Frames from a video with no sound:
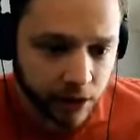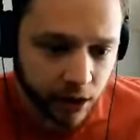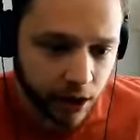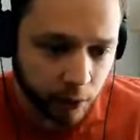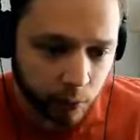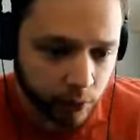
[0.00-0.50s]

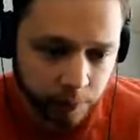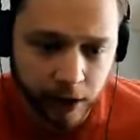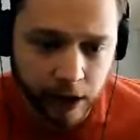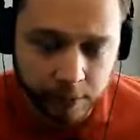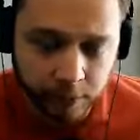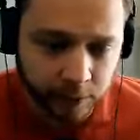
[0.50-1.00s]
Uh, we would
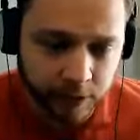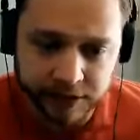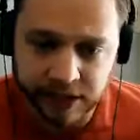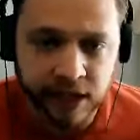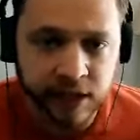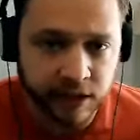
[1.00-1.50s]
probably be
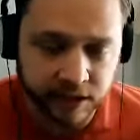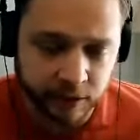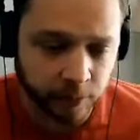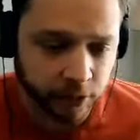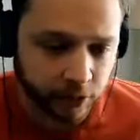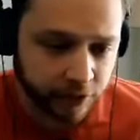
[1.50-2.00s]
attending
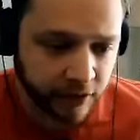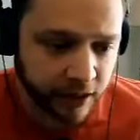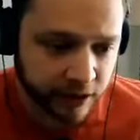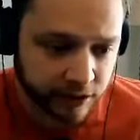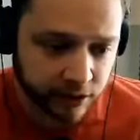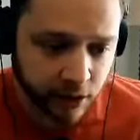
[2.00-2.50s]
similar
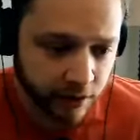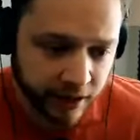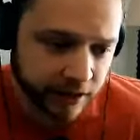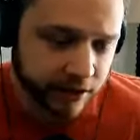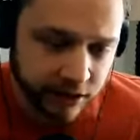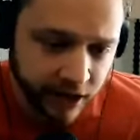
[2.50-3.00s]
things. That
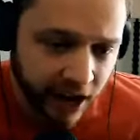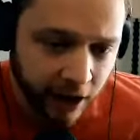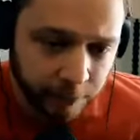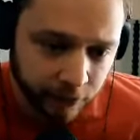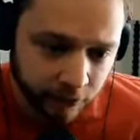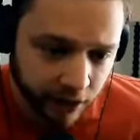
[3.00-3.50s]
doesn't
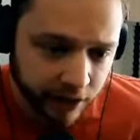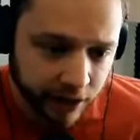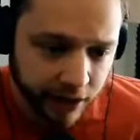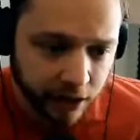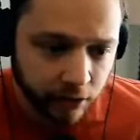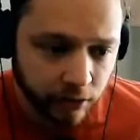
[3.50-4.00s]
happen right now.